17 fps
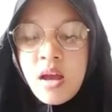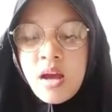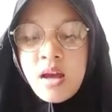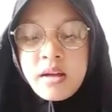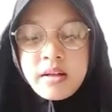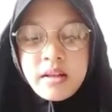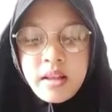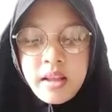
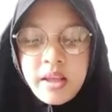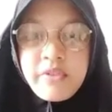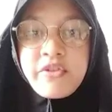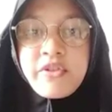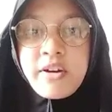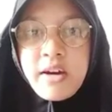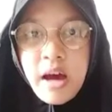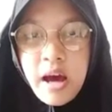The
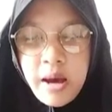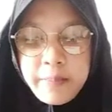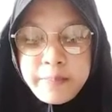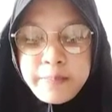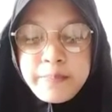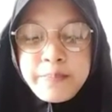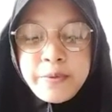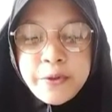lift gap
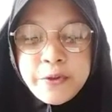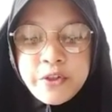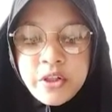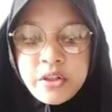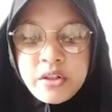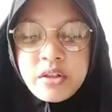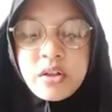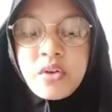
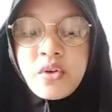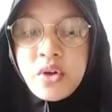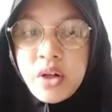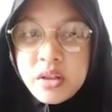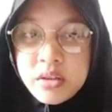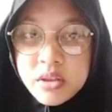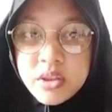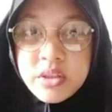between the
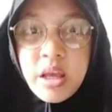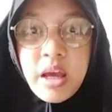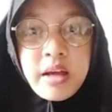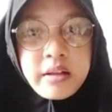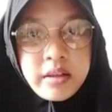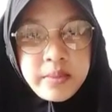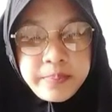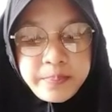rich
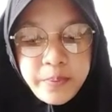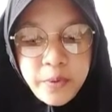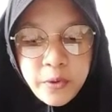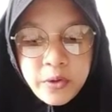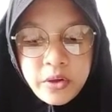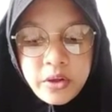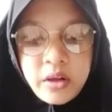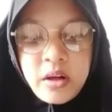and the
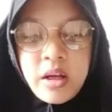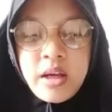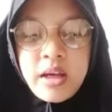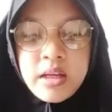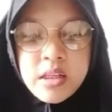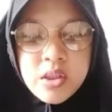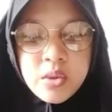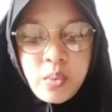poor
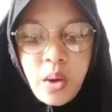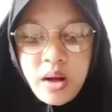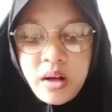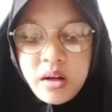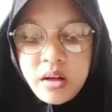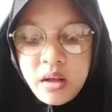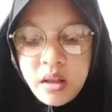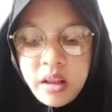is one
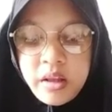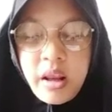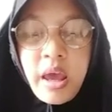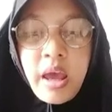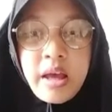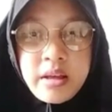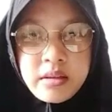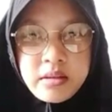clear
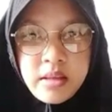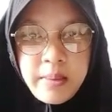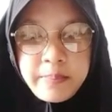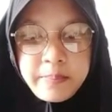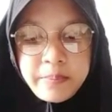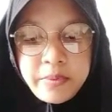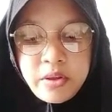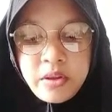
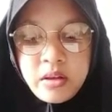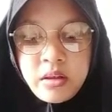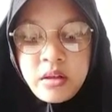example.